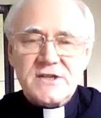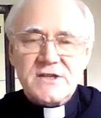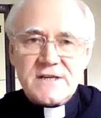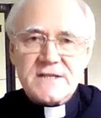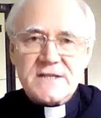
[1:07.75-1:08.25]

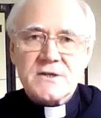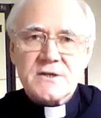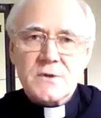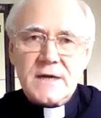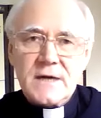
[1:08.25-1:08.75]
Jesus
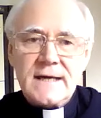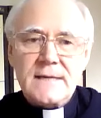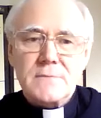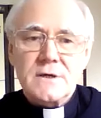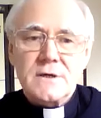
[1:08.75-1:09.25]
who
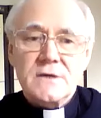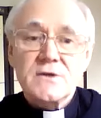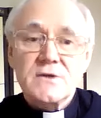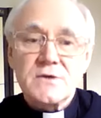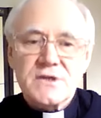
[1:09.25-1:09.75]
came
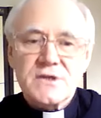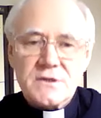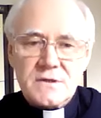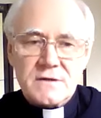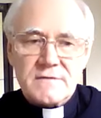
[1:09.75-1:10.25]
to
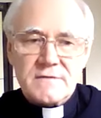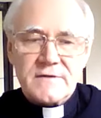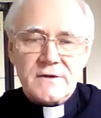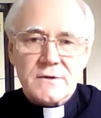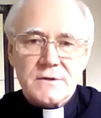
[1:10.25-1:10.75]
serve,
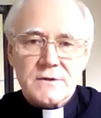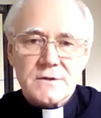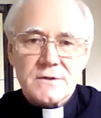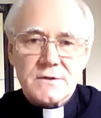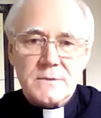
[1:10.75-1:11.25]
not
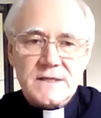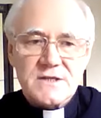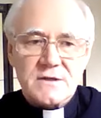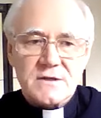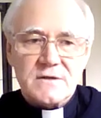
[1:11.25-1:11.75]
to be
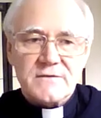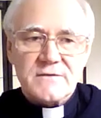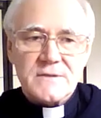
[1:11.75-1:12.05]
served.